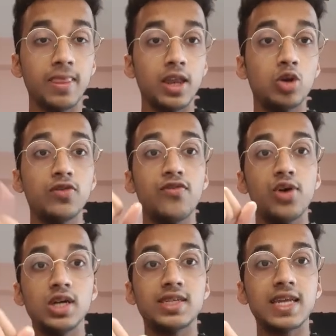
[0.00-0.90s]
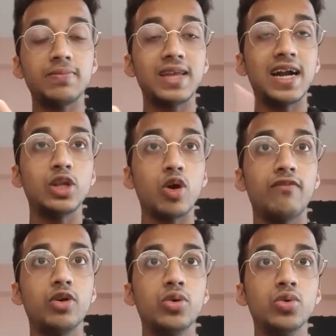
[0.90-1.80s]
Now the first step that you
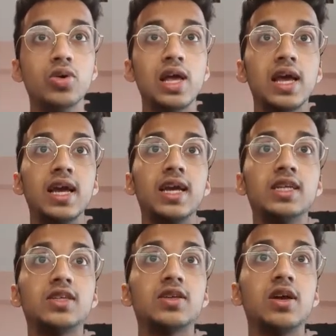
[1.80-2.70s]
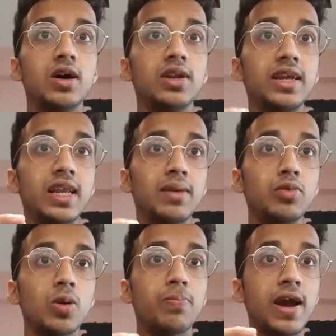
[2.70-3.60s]
have to do is rename
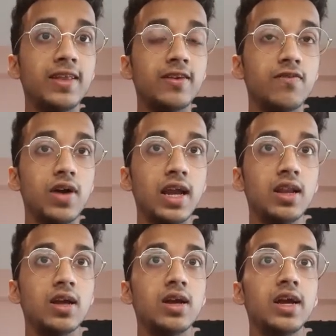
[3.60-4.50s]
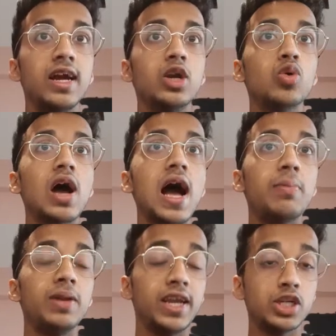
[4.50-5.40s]
your Python file into
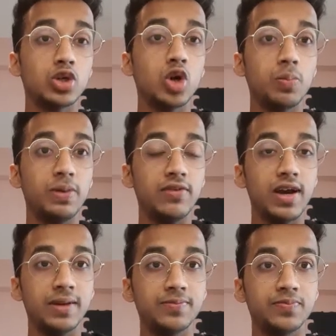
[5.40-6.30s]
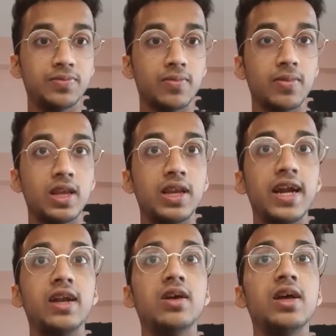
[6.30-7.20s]
application.py,
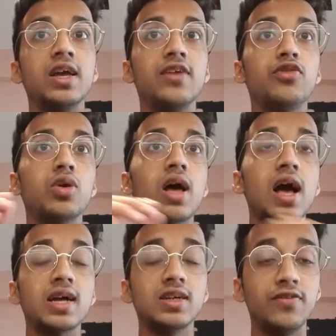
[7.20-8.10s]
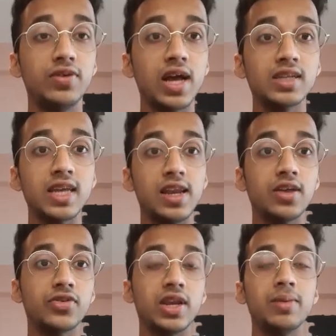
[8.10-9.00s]
right? If it has any
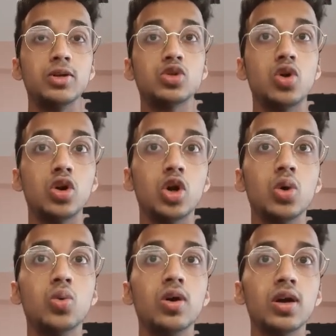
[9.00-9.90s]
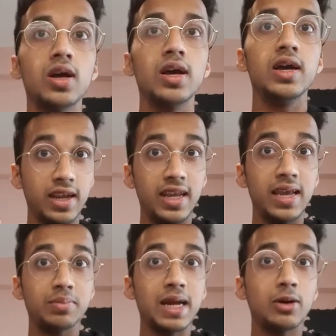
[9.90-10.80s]
other name, it's not gonna work.
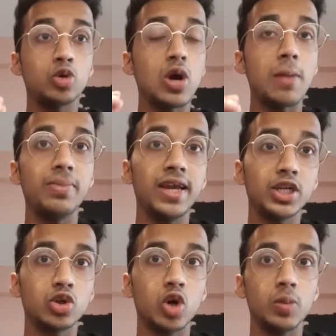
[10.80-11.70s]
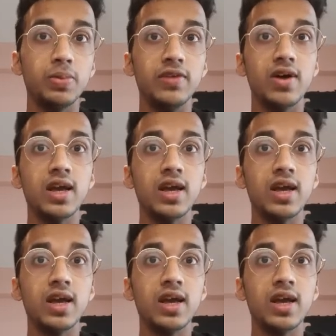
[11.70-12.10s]
Rename that to application.py.